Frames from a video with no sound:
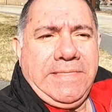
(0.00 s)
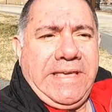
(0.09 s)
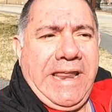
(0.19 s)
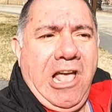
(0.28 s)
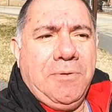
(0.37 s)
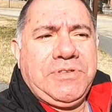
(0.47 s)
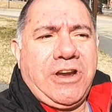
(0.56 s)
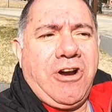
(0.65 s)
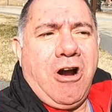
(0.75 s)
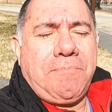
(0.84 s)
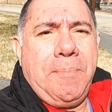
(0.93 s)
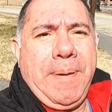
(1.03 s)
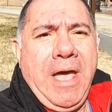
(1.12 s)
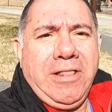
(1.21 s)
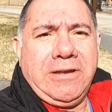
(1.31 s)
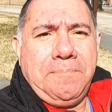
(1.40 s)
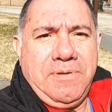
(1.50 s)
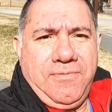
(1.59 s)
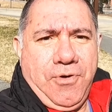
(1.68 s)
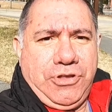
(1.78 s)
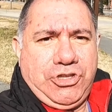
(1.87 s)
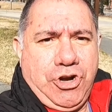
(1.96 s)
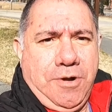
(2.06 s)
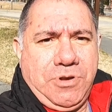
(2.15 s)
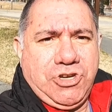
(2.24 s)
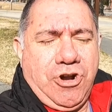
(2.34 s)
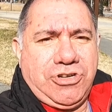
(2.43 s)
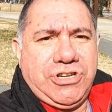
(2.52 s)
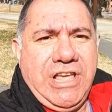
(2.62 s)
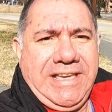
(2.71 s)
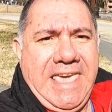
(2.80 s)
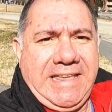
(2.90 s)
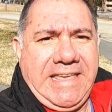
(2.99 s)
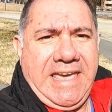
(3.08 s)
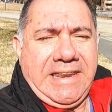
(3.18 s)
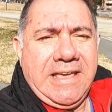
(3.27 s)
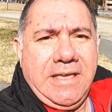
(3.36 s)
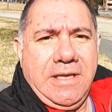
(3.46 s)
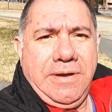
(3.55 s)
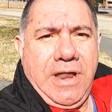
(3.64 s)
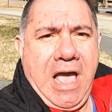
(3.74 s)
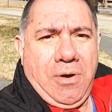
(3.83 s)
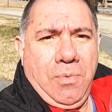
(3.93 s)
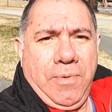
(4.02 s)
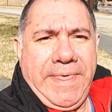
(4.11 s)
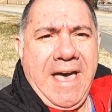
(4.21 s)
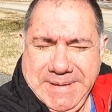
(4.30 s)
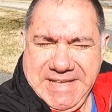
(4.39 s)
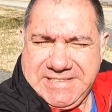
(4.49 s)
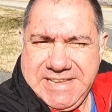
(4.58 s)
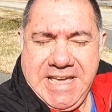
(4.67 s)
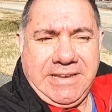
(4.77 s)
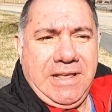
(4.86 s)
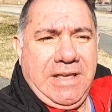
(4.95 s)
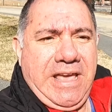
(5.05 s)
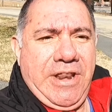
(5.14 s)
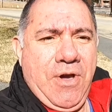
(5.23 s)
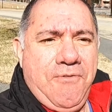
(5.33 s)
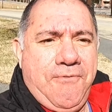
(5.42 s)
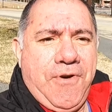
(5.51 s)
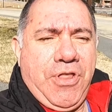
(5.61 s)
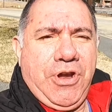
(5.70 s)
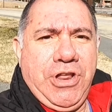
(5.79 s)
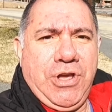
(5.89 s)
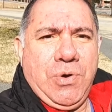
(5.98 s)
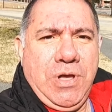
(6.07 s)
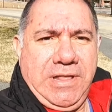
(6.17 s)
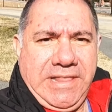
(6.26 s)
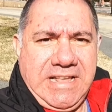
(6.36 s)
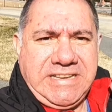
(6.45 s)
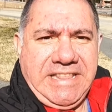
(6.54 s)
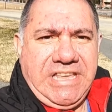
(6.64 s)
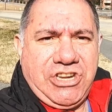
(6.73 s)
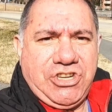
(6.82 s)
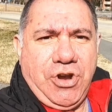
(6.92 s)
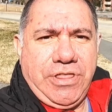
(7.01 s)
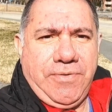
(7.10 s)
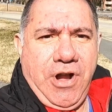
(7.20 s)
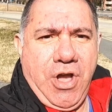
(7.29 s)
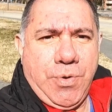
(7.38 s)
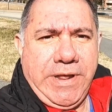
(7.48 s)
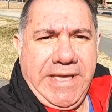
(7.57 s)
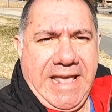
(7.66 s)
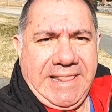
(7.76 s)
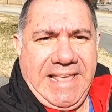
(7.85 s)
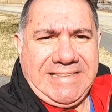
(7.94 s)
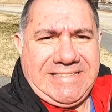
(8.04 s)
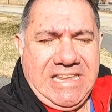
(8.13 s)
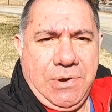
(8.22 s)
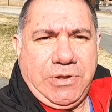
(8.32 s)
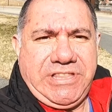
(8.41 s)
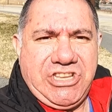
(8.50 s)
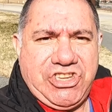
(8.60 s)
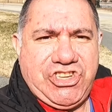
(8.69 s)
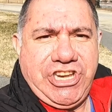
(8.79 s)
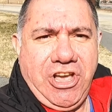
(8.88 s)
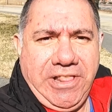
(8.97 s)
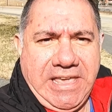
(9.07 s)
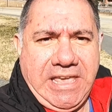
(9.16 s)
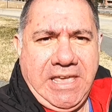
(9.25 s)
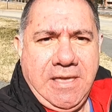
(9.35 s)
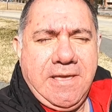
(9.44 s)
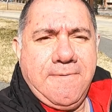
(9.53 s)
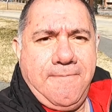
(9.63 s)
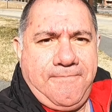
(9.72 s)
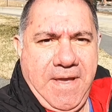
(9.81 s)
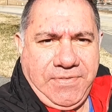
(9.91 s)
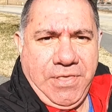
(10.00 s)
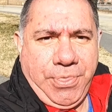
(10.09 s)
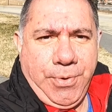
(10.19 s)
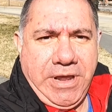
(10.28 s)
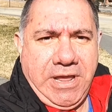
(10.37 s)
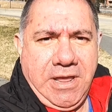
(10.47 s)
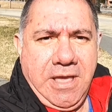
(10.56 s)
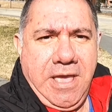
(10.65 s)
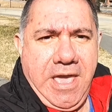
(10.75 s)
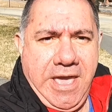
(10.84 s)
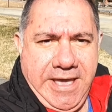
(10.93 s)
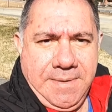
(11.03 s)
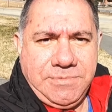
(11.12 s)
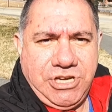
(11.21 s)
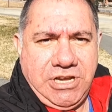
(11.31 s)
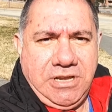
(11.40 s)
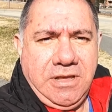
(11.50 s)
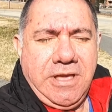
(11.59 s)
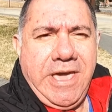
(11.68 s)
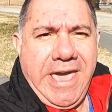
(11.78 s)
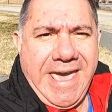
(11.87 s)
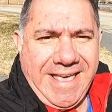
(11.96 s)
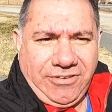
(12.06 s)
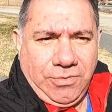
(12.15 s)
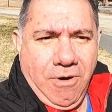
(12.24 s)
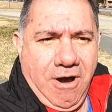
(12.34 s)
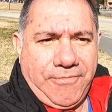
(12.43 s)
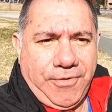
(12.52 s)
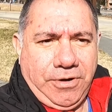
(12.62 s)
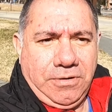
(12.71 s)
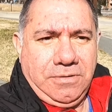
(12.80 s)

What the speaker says: that helps the car propel it before the turbocharge kick in. Now, with that being said, and no further ado, let's get this show on the road and let's see what this GLE 53 AMG has to offer.